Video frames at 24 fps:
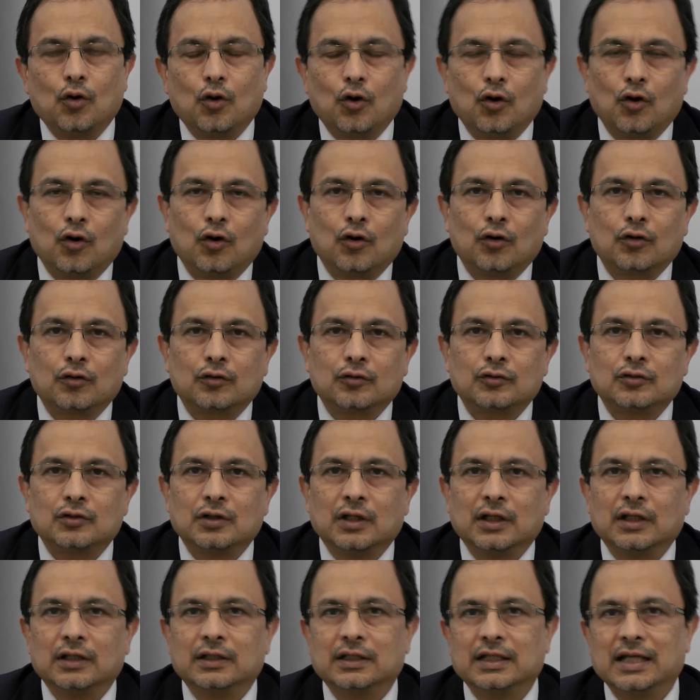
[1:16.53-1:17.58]
or
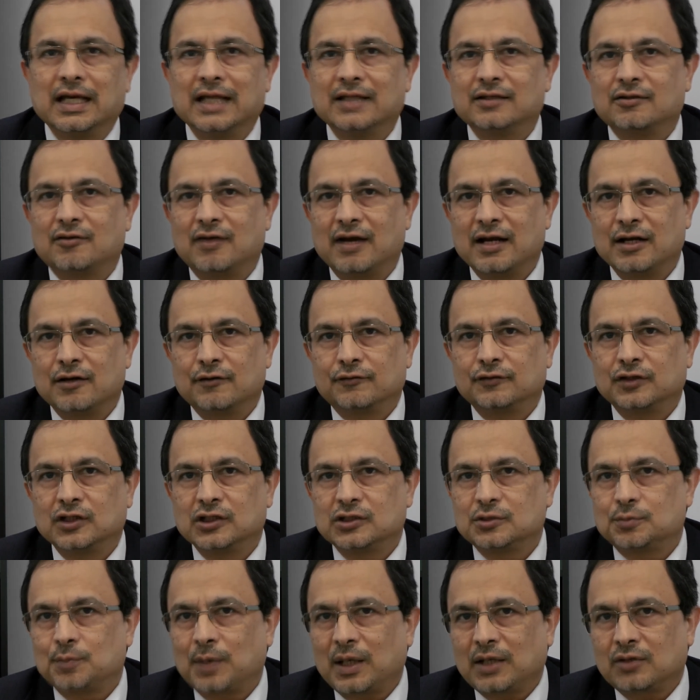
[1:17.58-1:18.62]
in the other end of
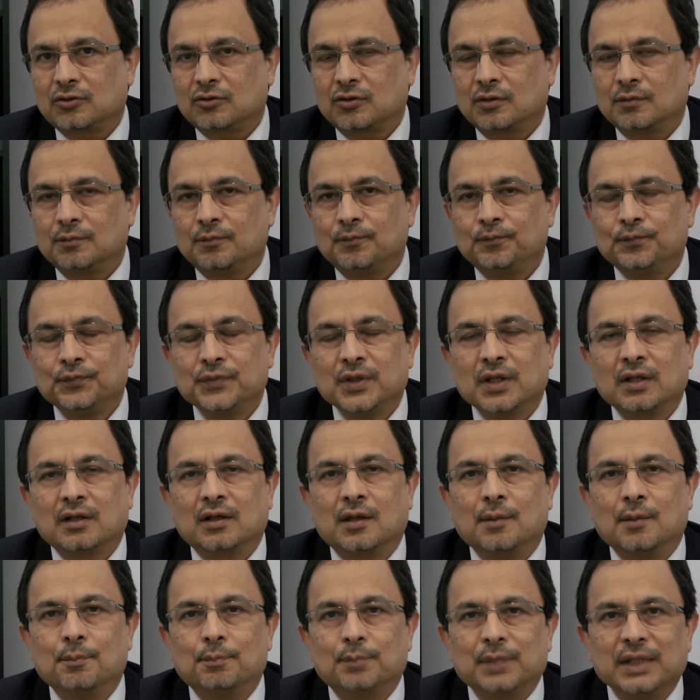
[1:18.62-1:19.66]
the spectrum,
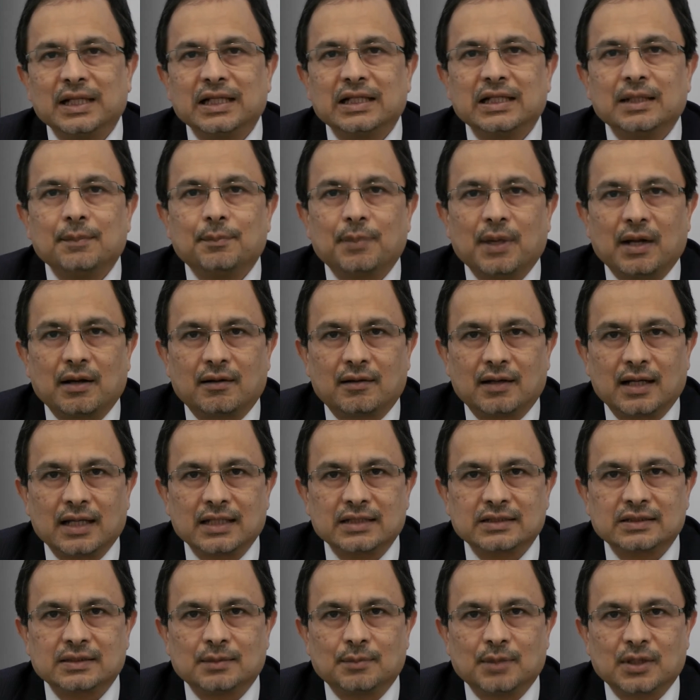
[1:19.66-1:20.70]
completely
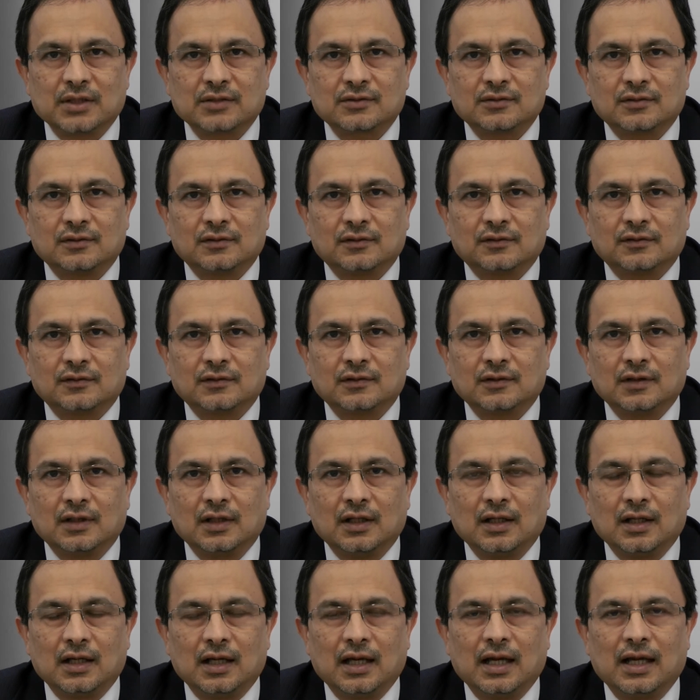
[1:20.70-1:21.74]
paralyze the muscles.
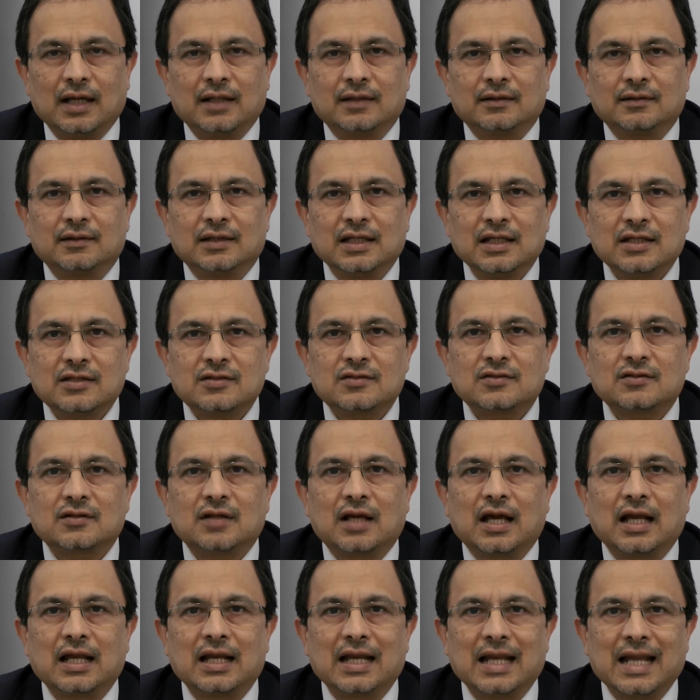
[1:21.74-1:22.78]
And this
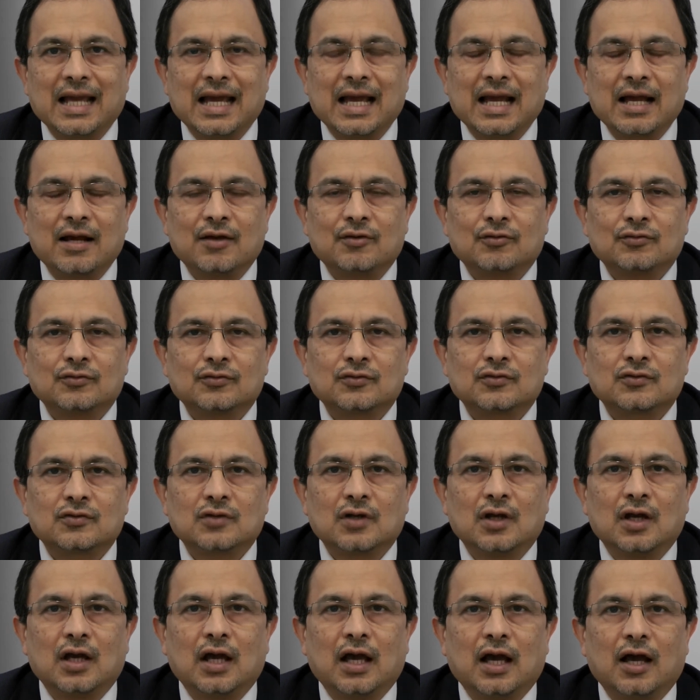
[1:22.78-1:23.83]
allows
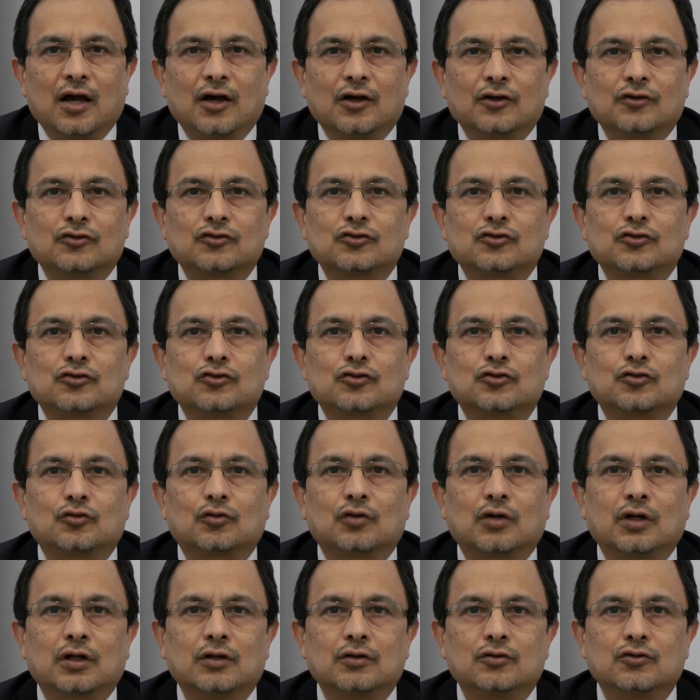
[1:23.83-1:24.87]
us to
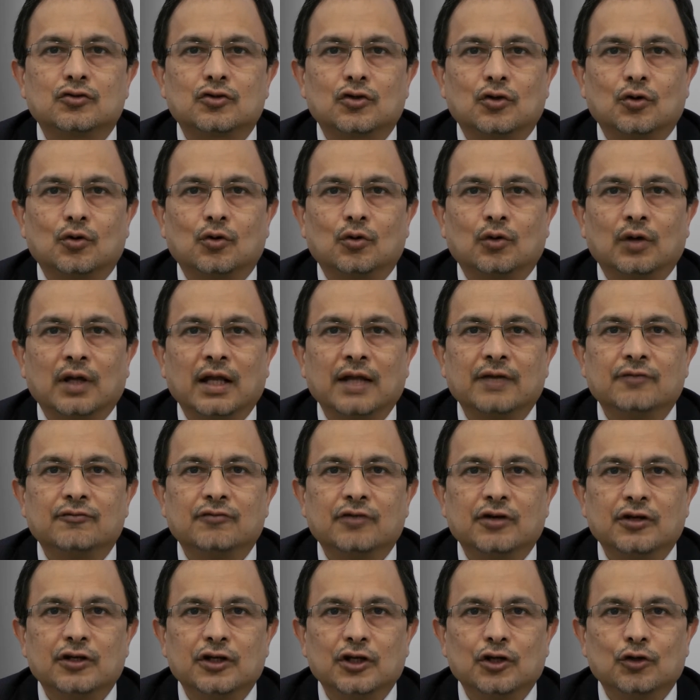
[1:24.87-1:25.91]
control and
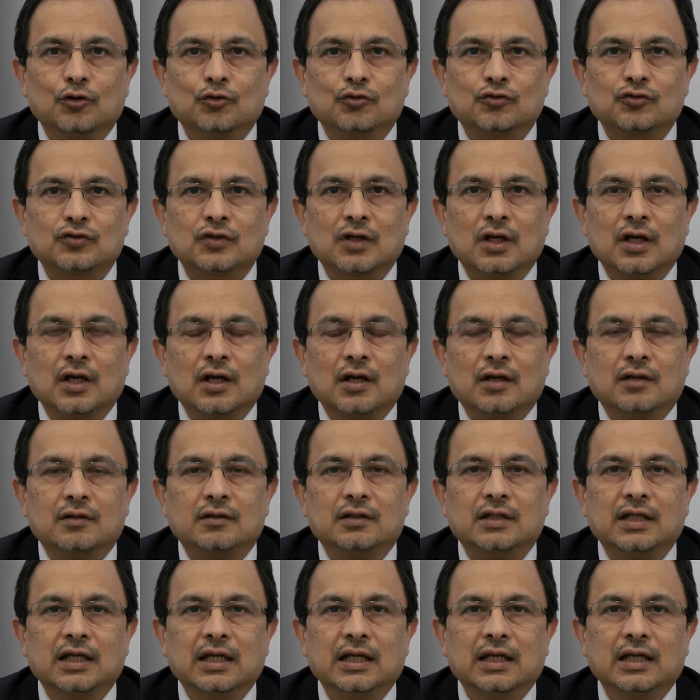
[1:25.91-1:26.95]
reduce
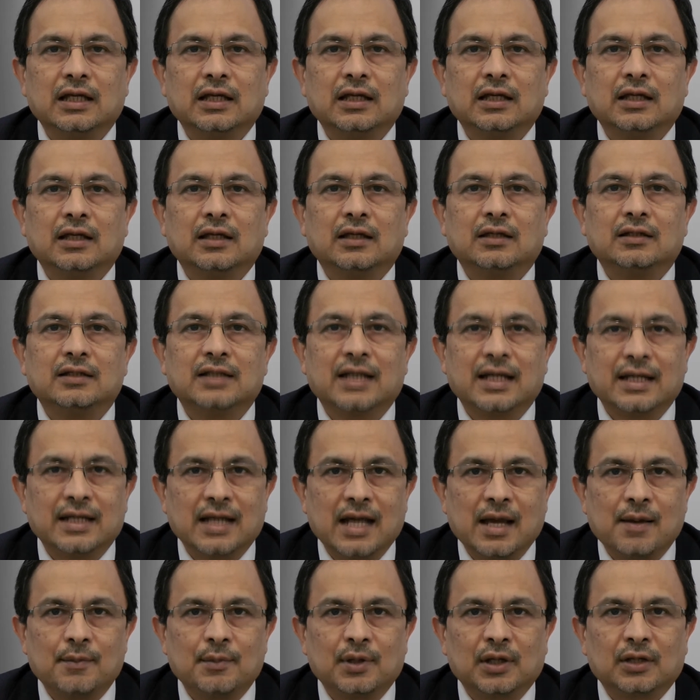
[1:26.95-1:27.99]
the
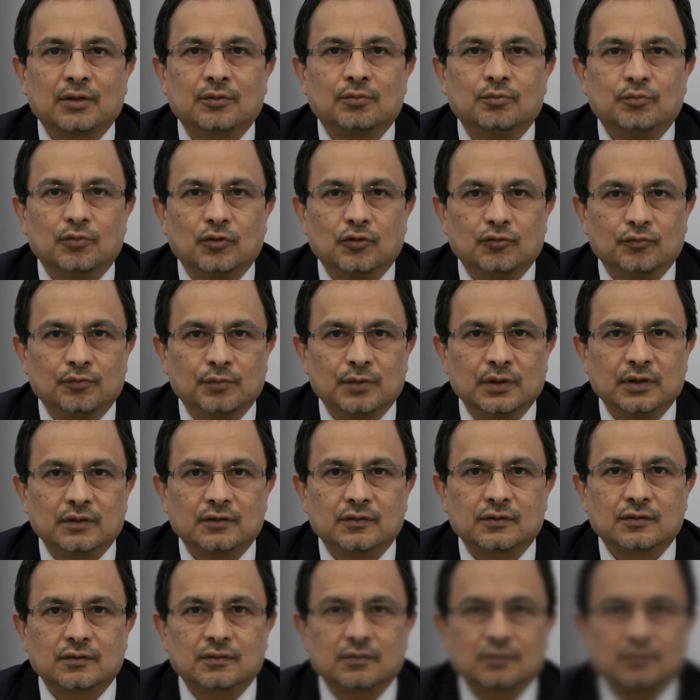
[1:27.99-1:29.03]
dynamic
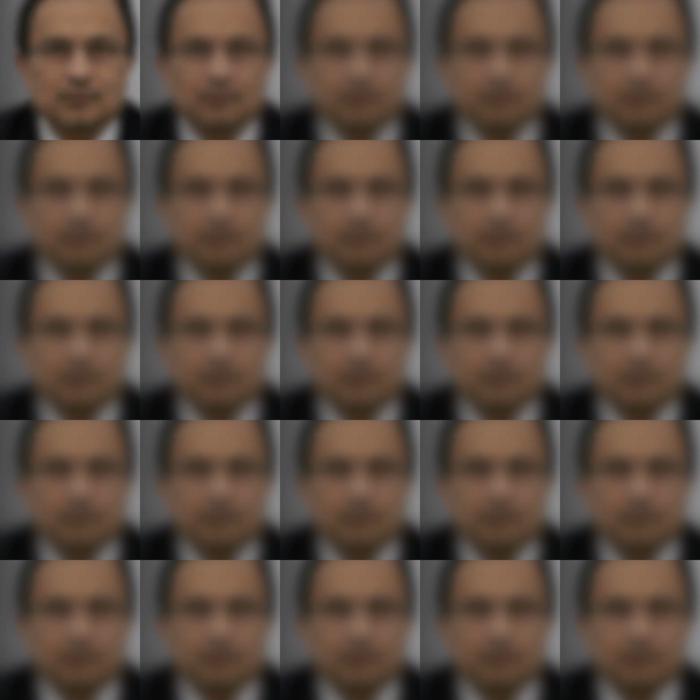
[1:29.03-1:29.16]
movements.